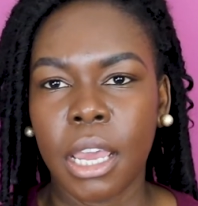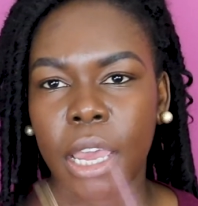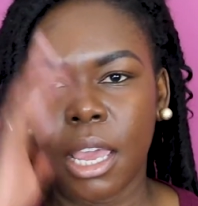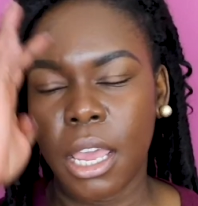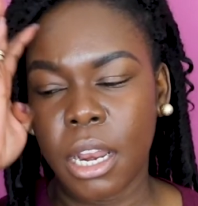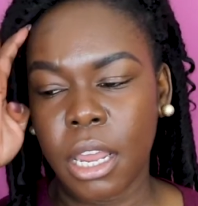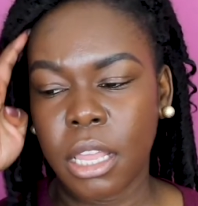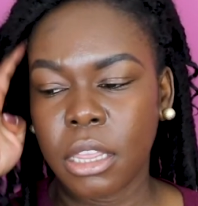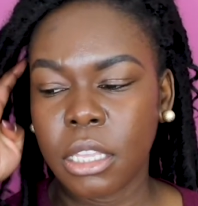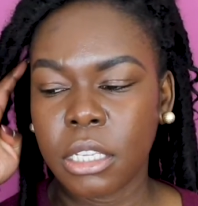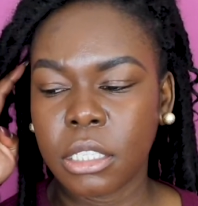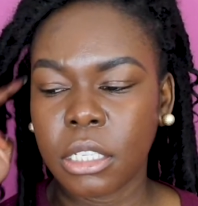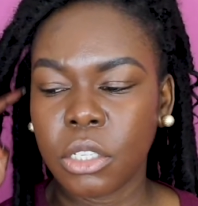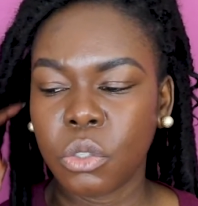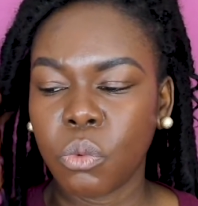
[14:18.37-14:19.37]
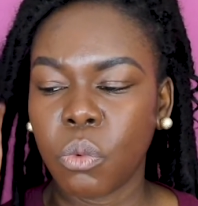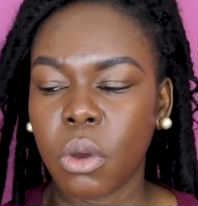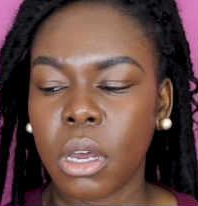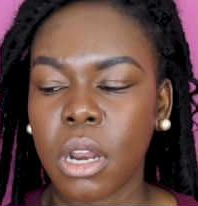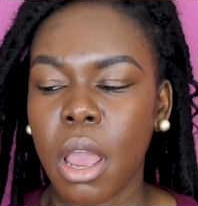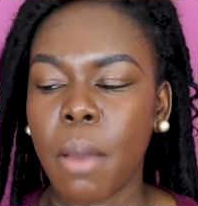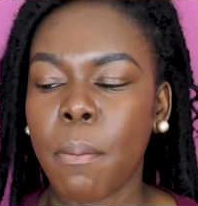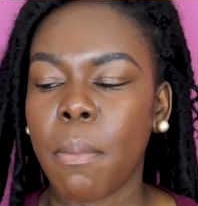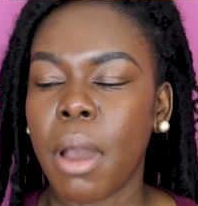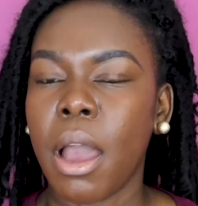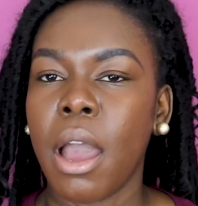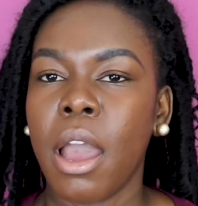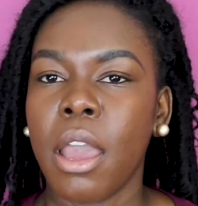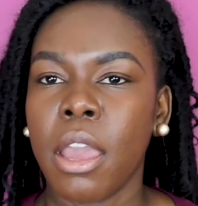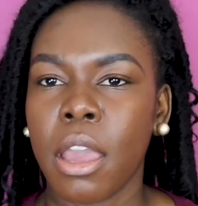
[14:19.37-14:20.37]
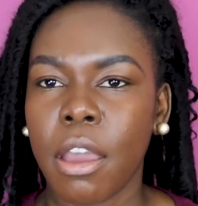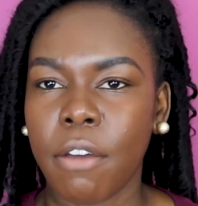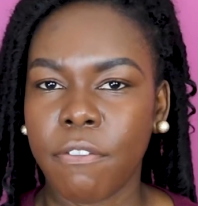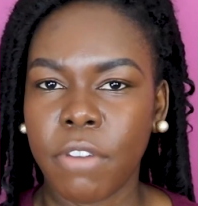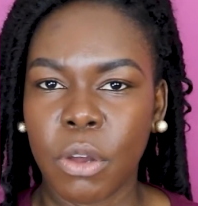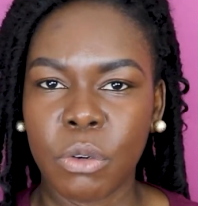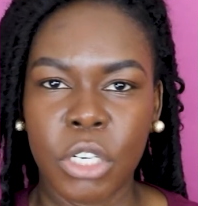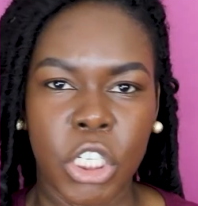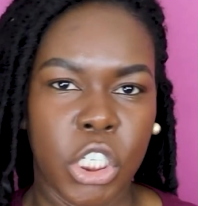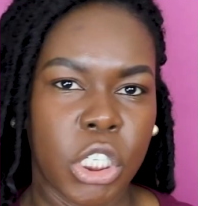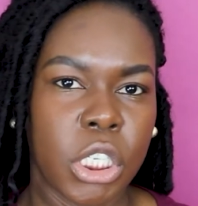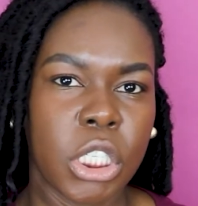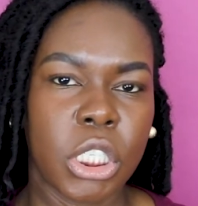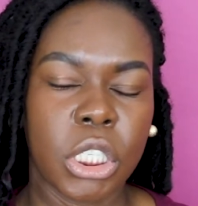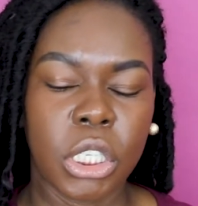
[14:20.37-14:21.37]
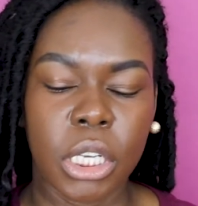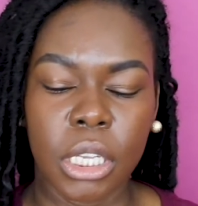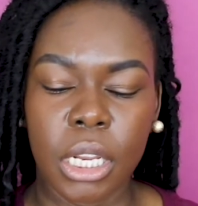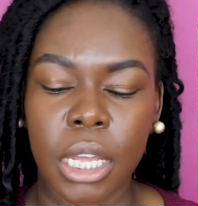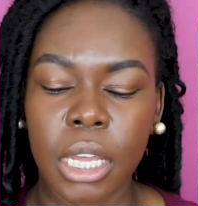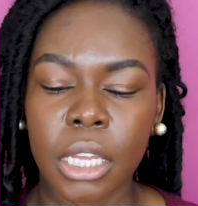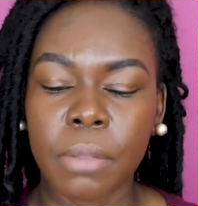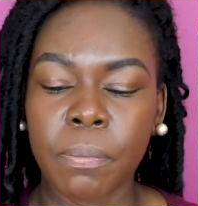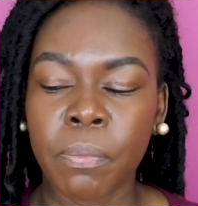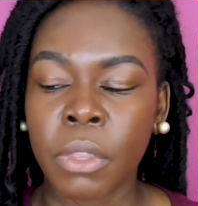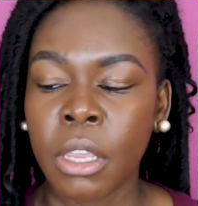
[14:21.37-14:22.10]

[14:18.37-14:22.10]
And this is what my foundation is looking like.